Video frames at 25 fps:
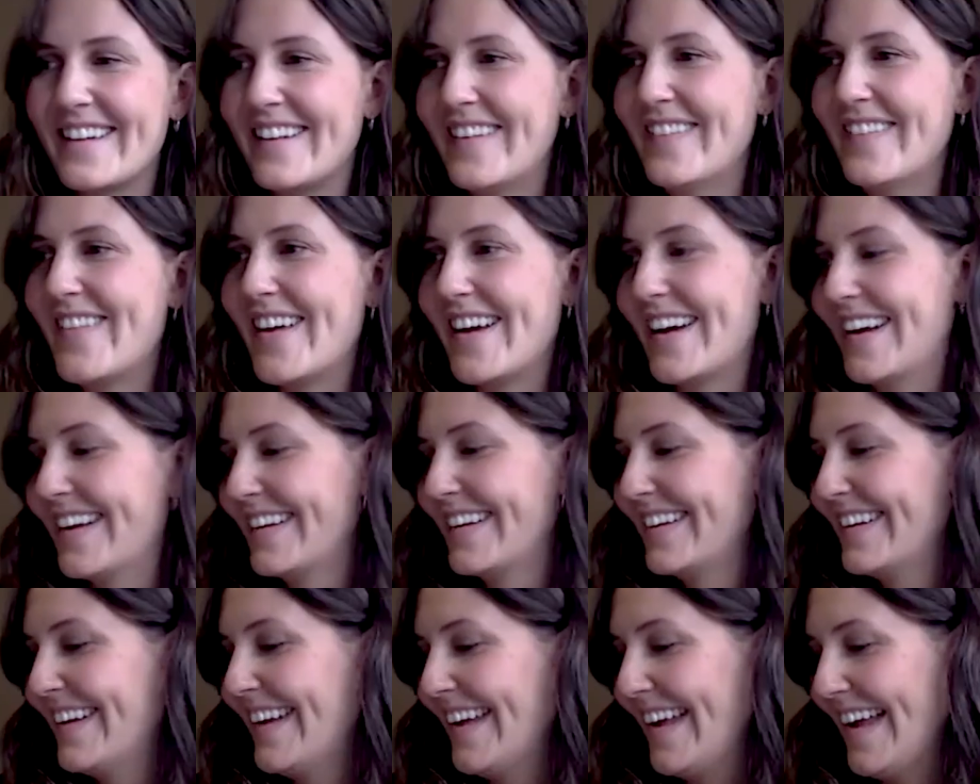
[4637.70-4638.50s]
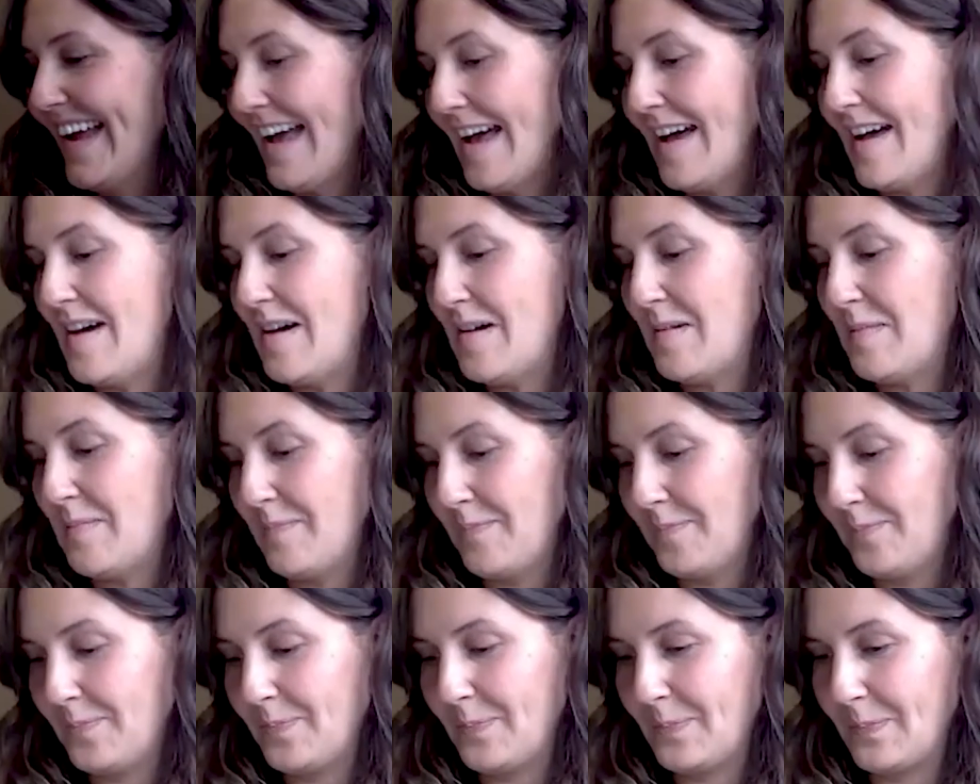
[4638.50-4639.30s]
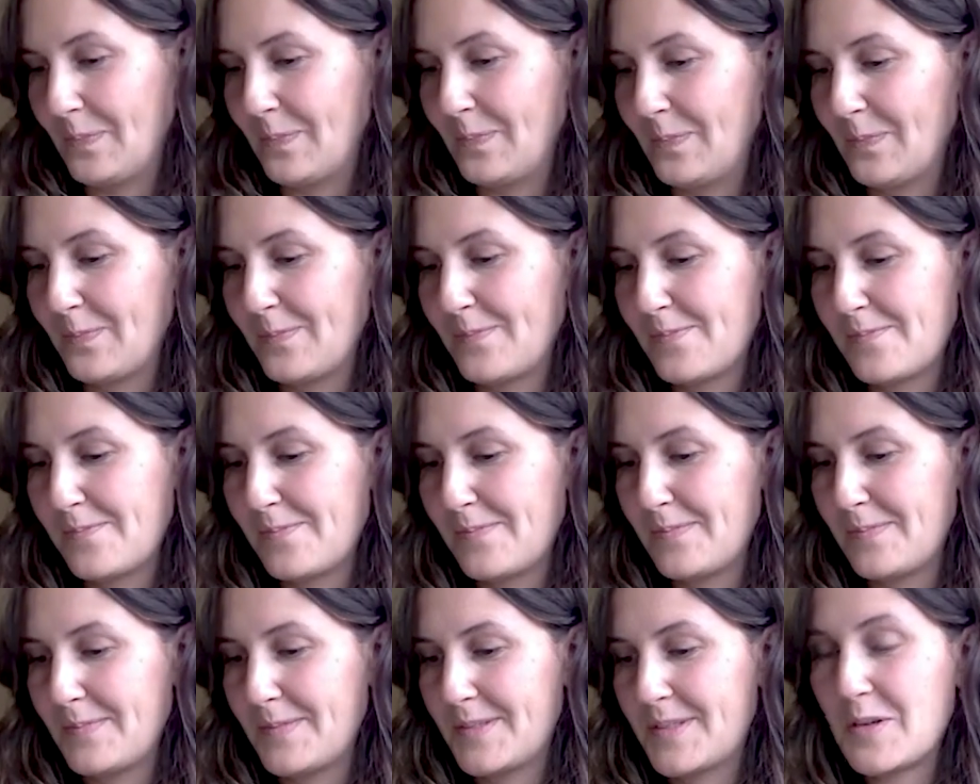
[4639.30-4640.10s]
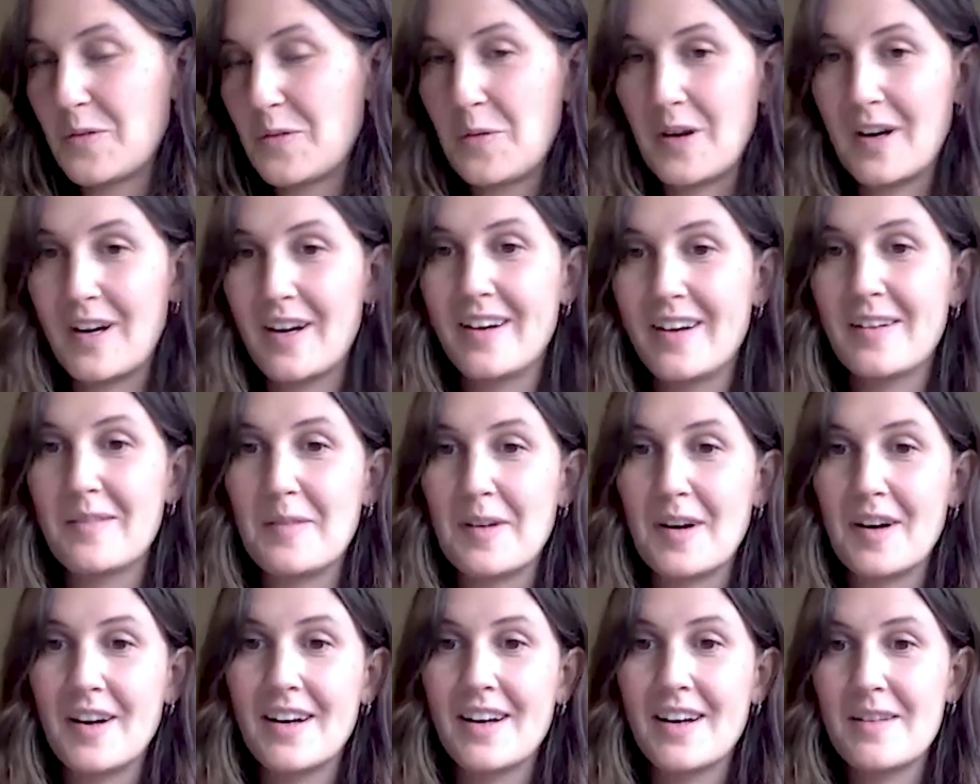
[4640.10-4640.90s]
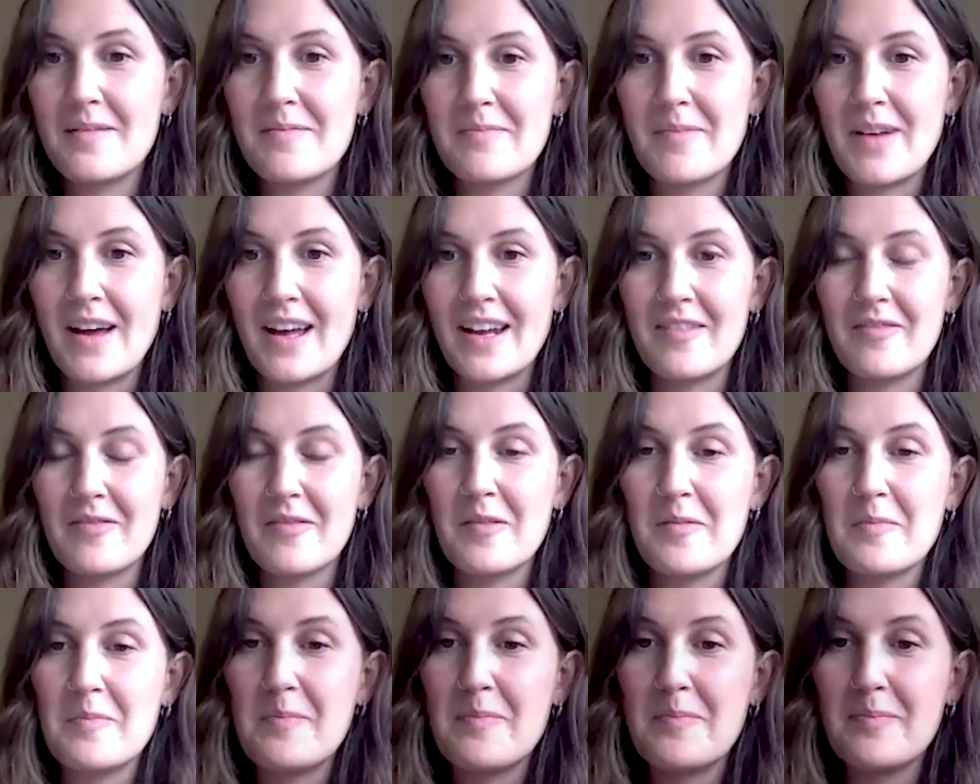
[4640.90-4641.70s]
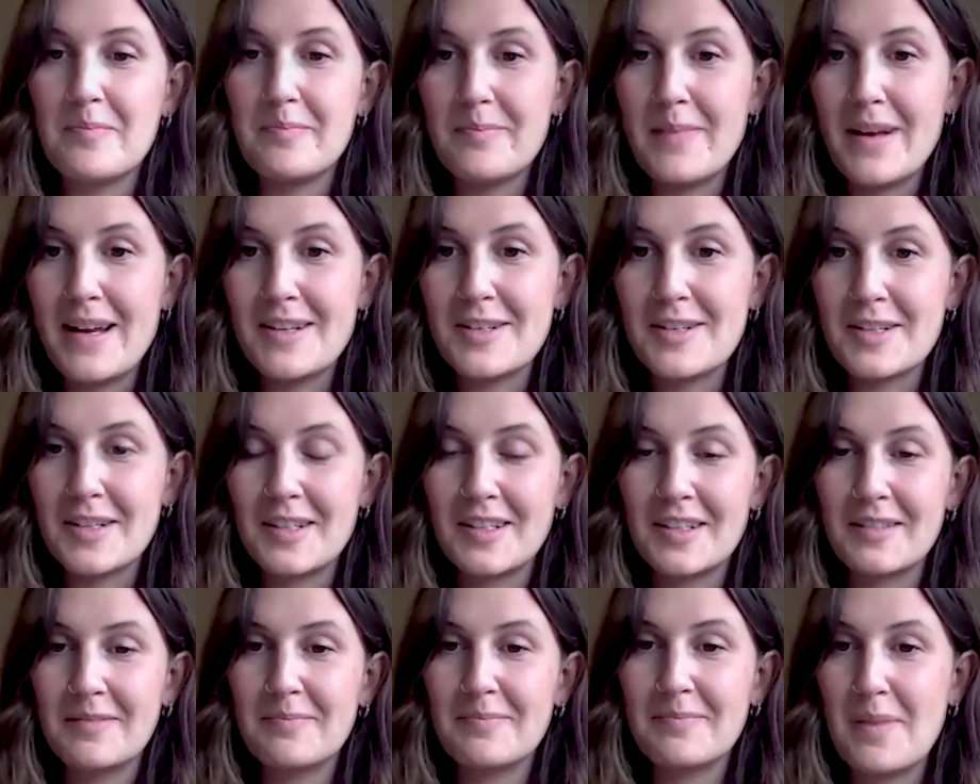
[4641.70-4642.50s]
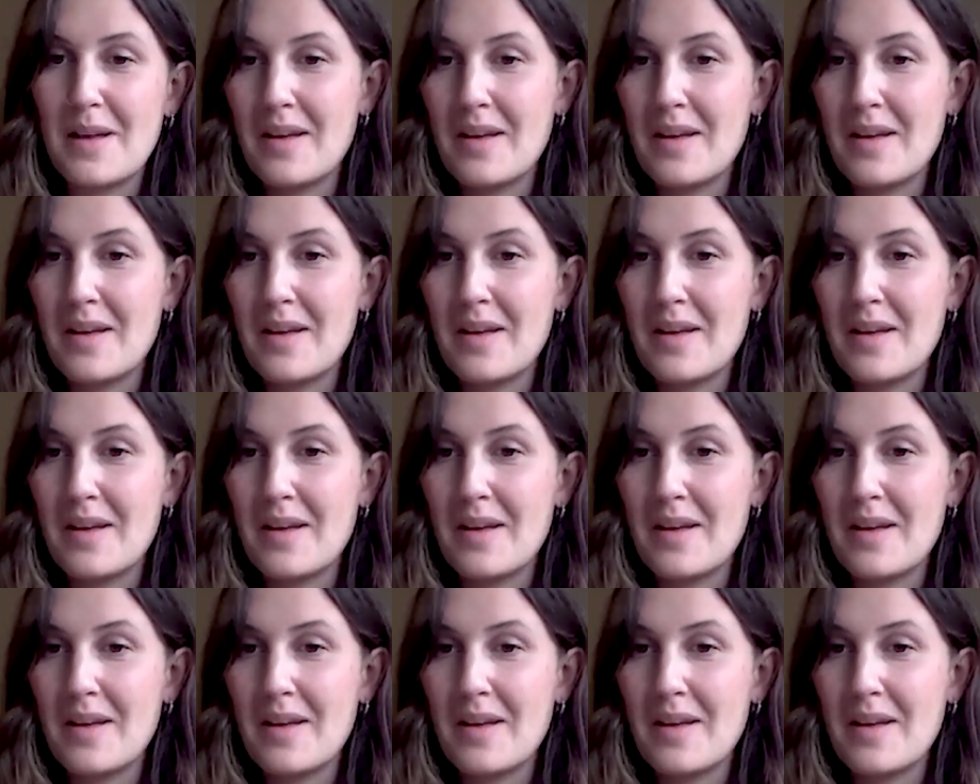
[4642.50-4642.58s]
i love that um, so we're we're at a kind of a major